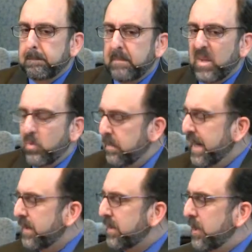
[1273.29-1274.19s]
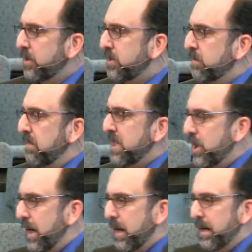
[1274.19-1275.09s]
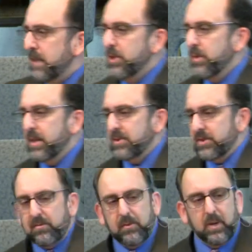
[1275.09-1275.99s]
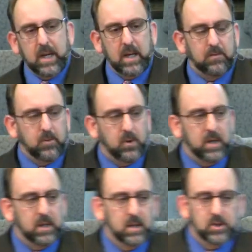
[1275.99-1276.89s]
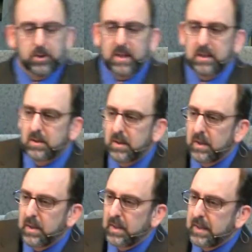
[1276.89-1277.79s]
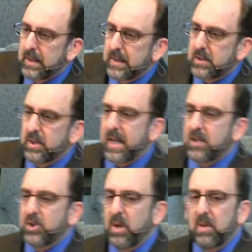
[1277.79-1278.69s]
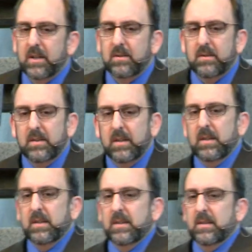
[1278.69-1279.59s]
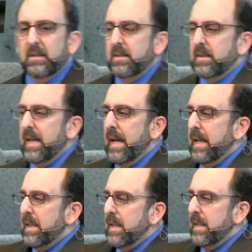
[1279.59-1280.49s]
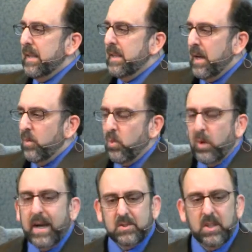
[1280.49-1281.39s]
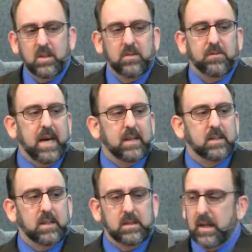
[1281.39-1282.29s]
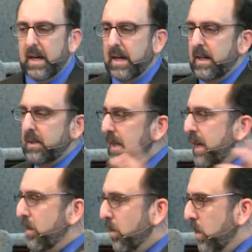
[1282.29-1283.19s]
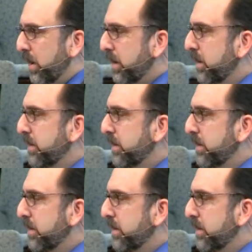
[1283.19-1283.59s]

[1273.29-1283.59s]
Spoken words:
What about those missionaries who are suffering in foreign countries? Do they attribute it? They rest in the fact that God is at work.